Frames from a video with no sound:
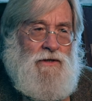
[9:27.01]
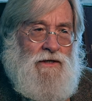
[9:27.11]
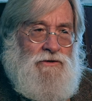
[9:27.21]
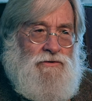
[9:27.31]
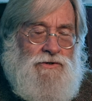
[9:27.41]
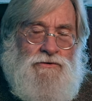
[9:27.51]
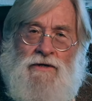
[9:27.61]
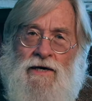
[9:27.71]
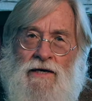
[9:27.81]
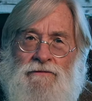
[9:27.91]
Yeah, you, so you
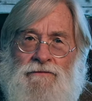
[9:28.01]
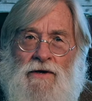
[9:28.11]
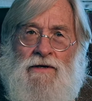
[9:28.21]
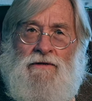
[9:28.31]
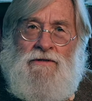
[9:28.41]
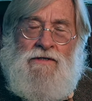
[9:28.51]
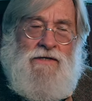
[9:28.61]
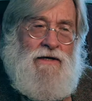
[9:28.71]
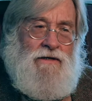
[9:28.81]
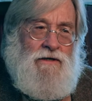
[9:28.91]
can't find
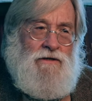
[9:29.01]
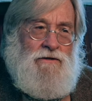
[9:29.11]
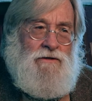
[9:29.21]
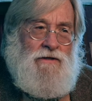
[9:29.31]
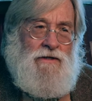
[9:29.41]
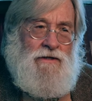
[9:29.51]
exact color.